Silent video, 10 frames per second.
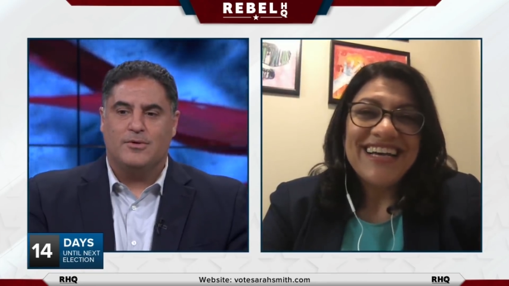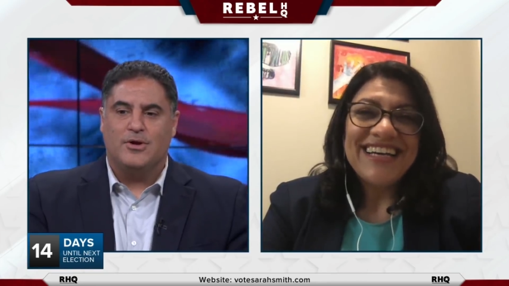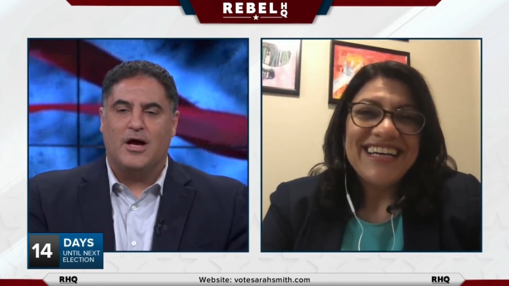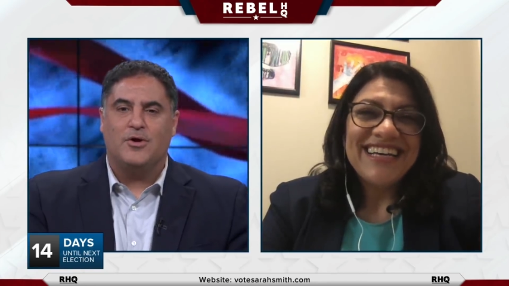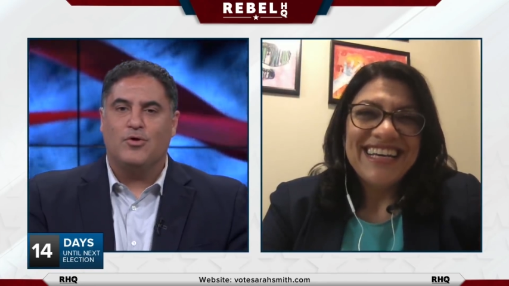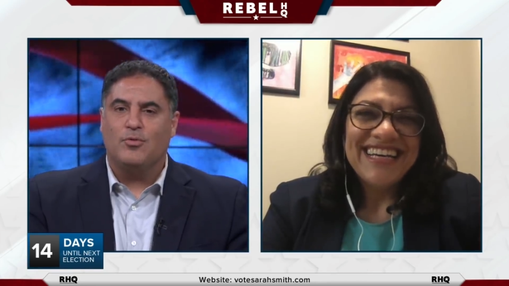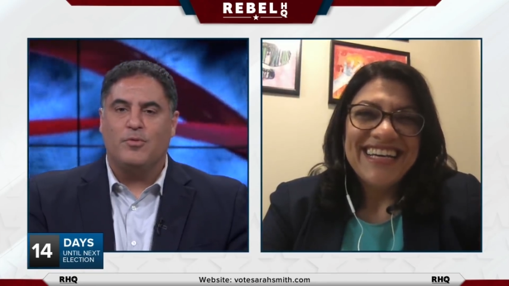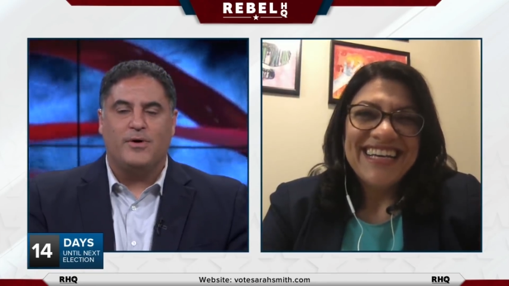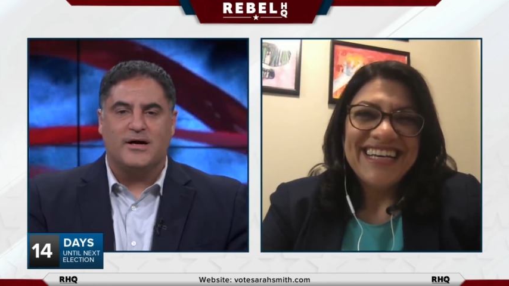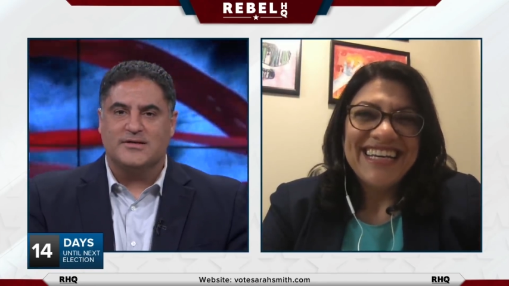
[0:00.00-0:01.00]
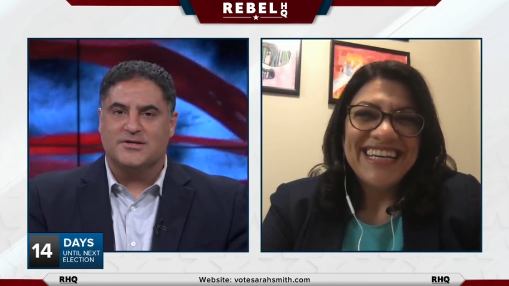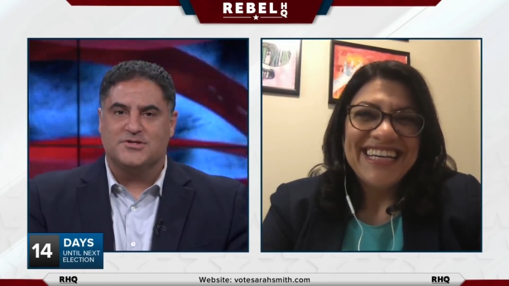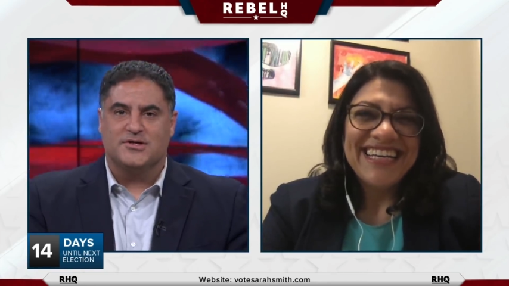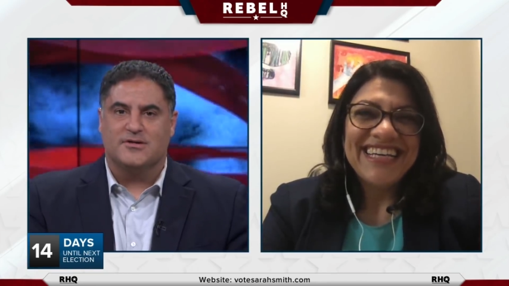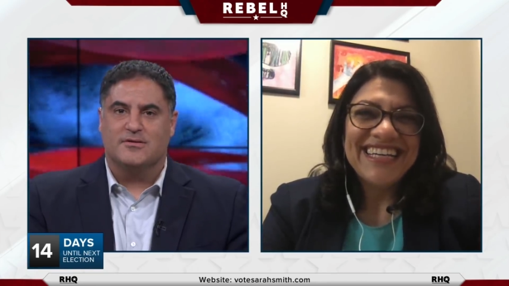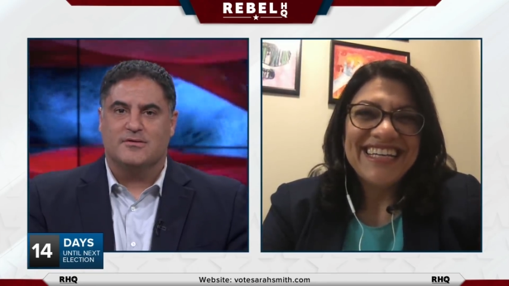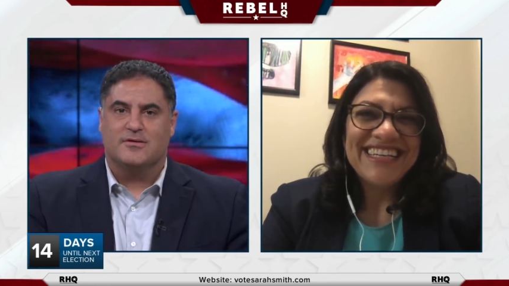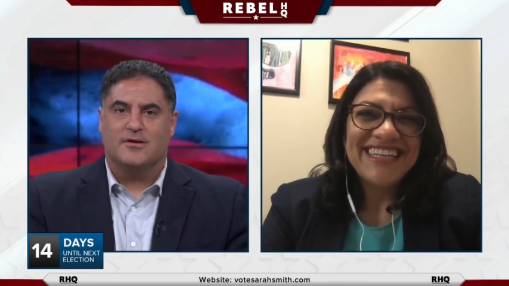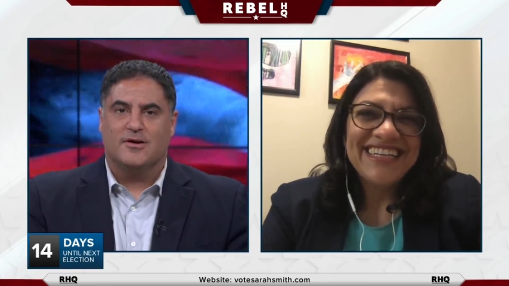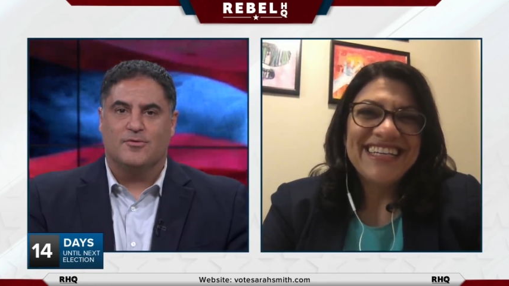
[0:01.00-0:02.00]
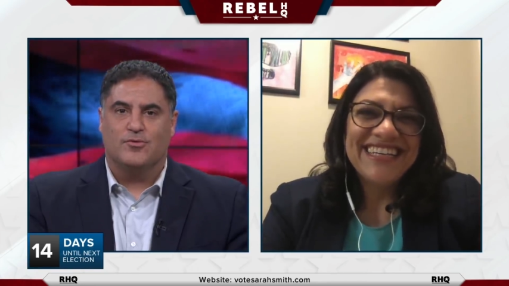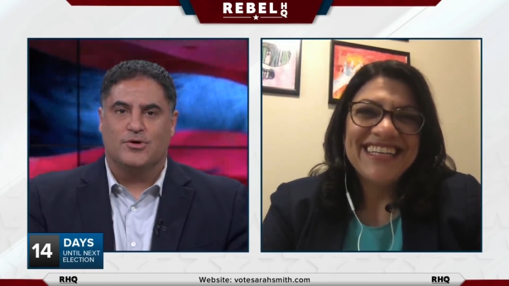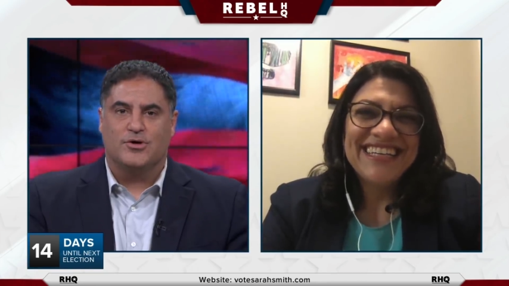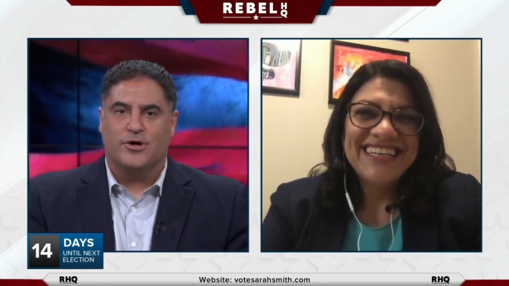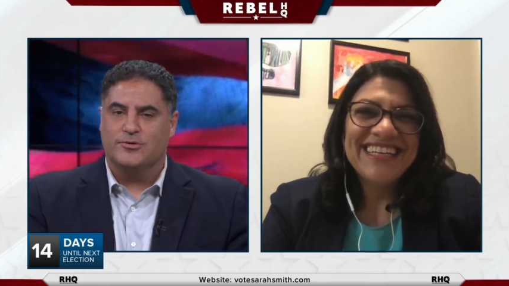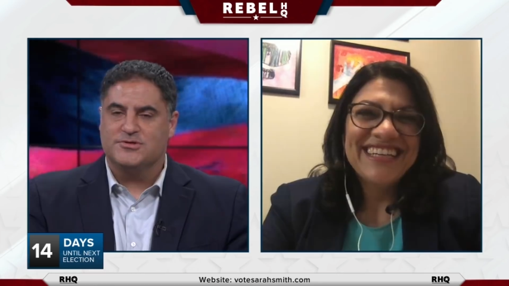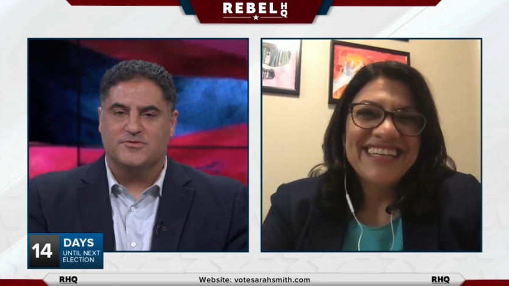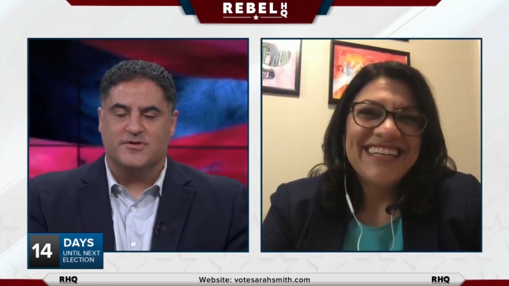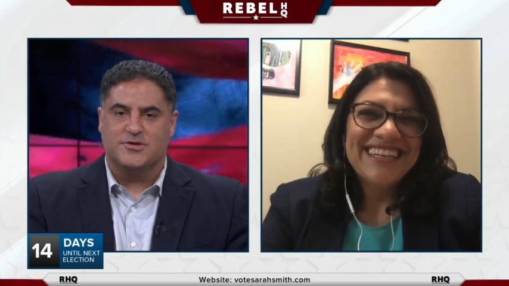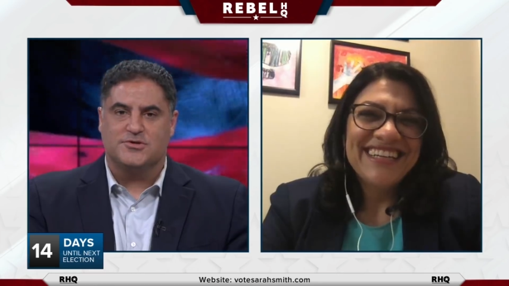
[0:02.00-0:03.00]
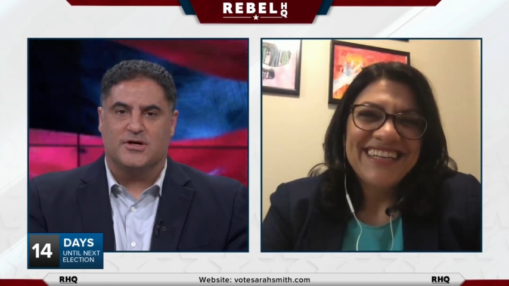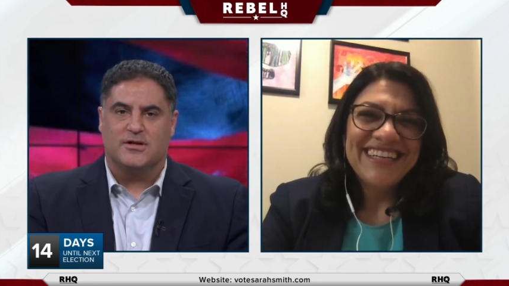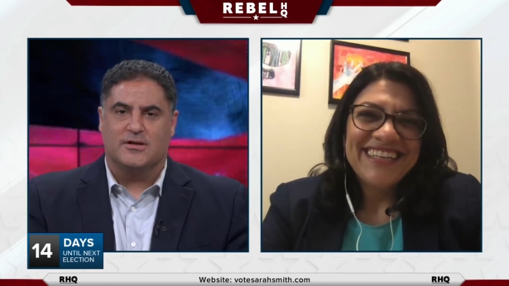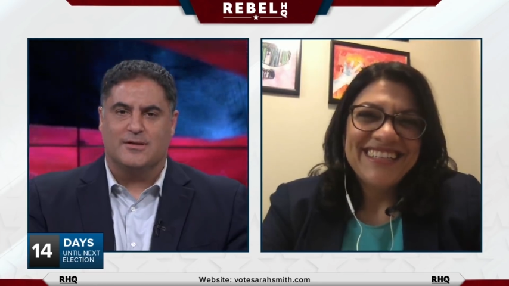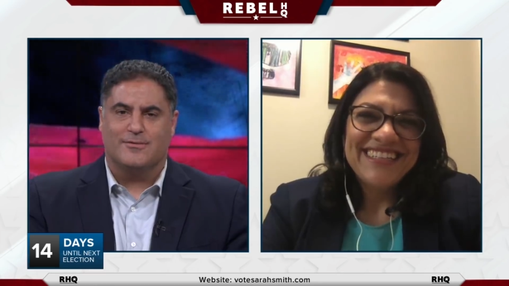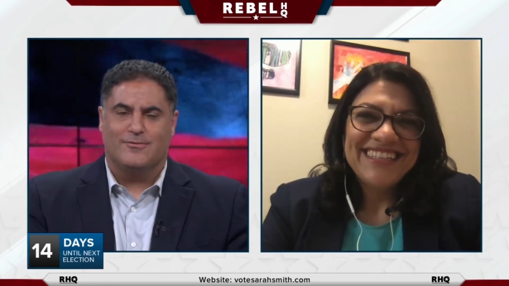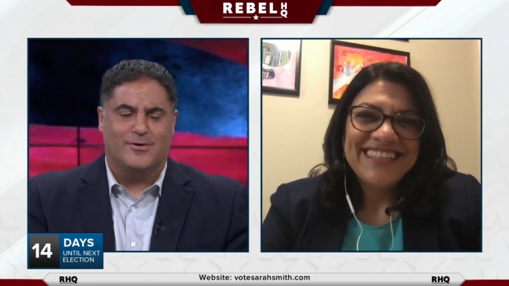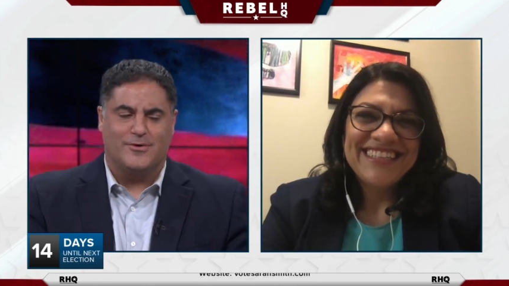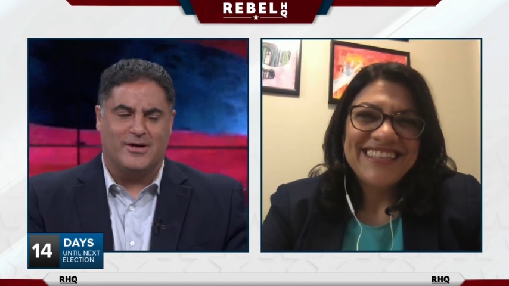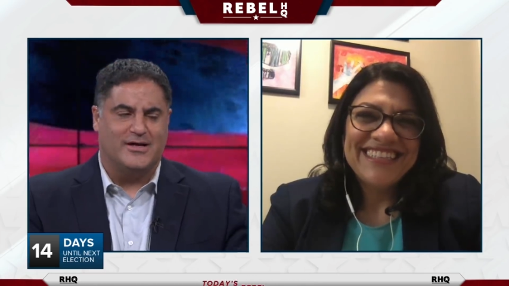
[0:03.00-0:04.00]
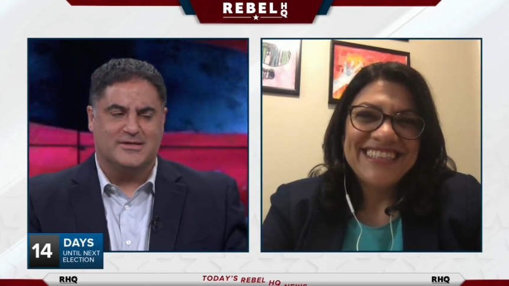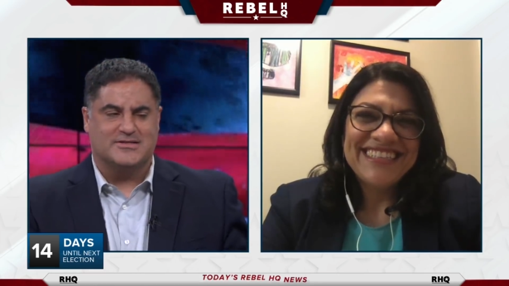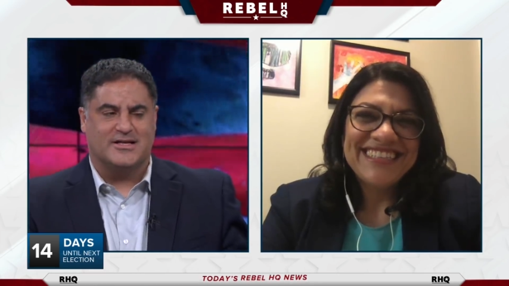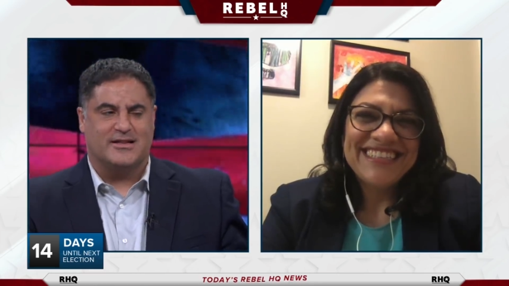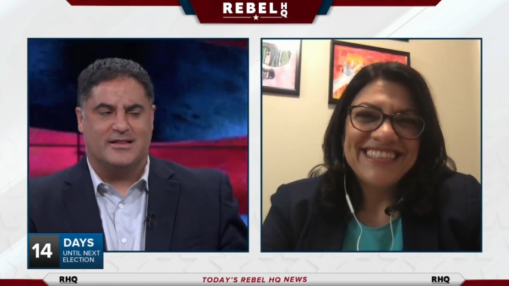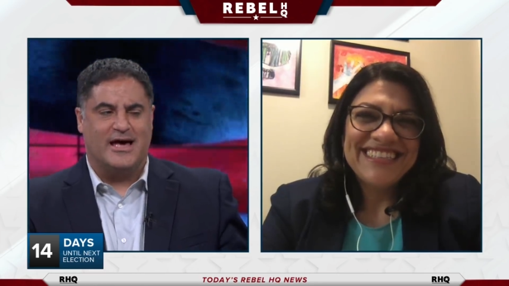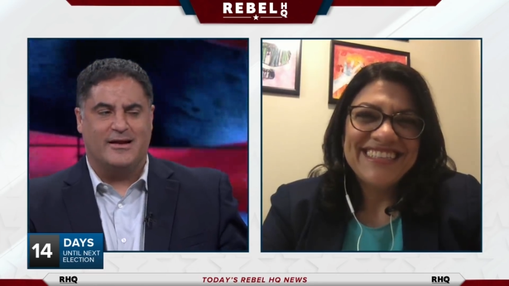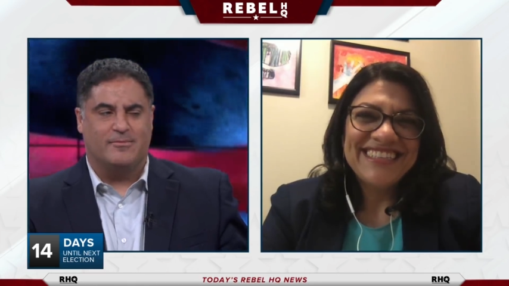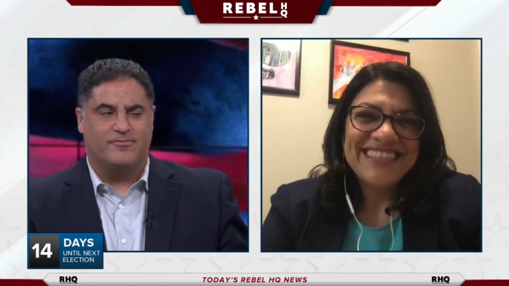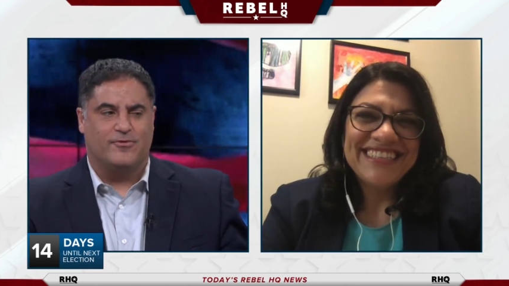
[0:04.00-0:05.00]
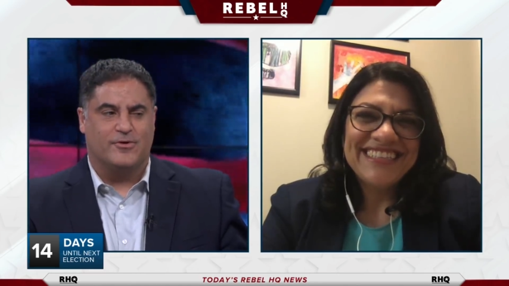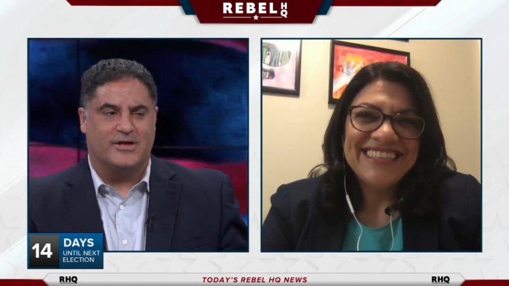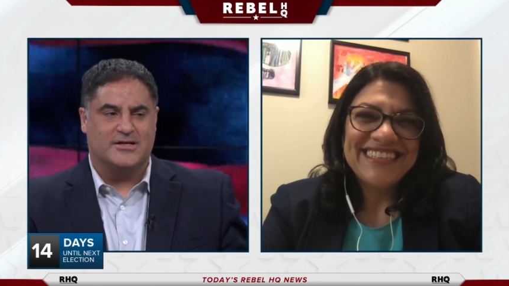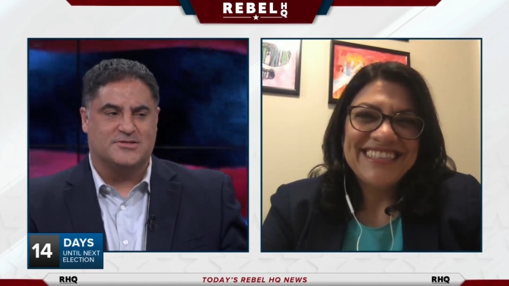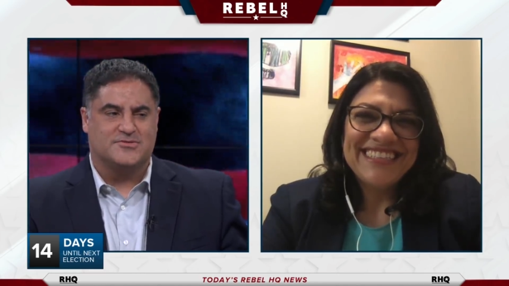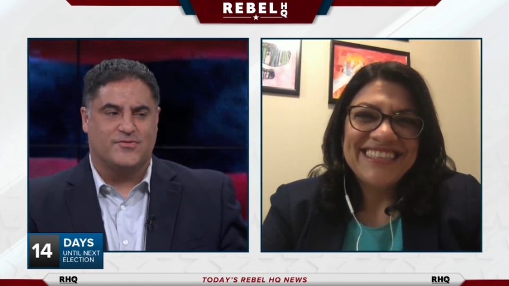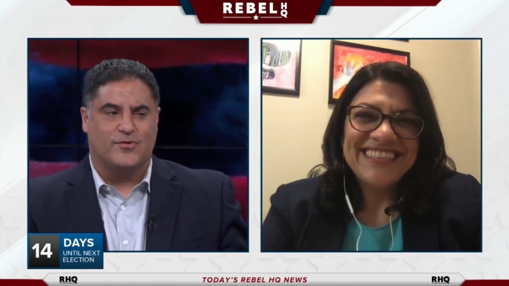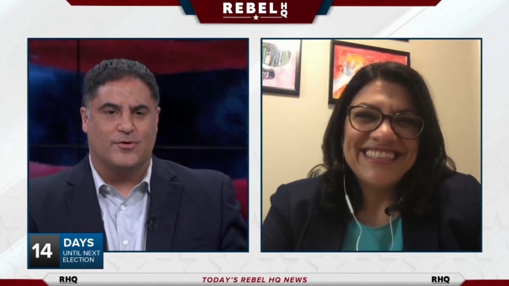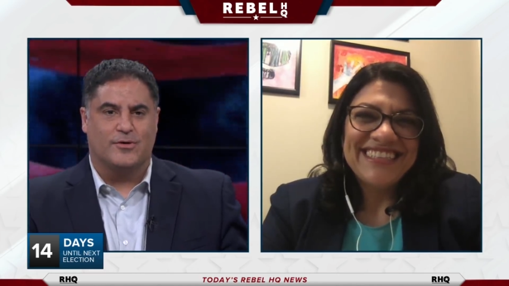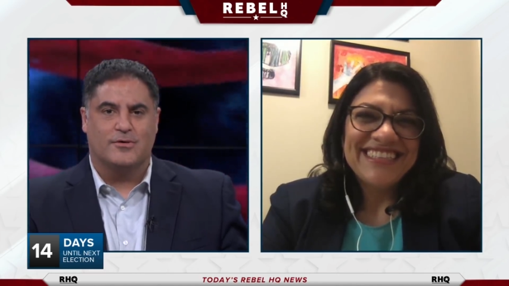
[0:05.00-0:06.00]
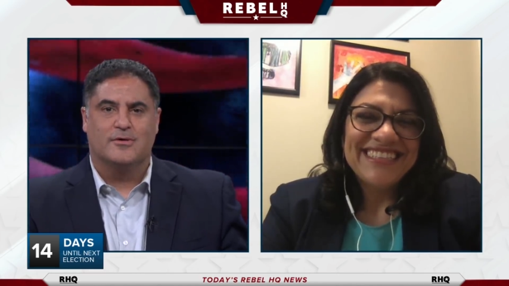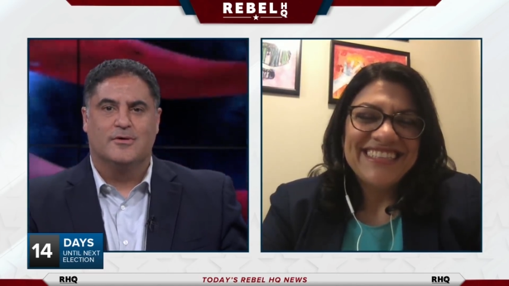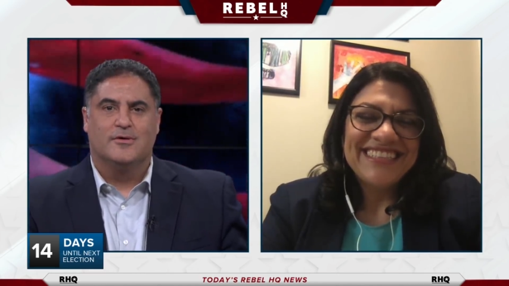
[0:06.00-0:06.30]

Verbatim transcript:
Speaker 1: Now, a normal politician uh, would coast to victory and think, what do I need to set that up for? That's for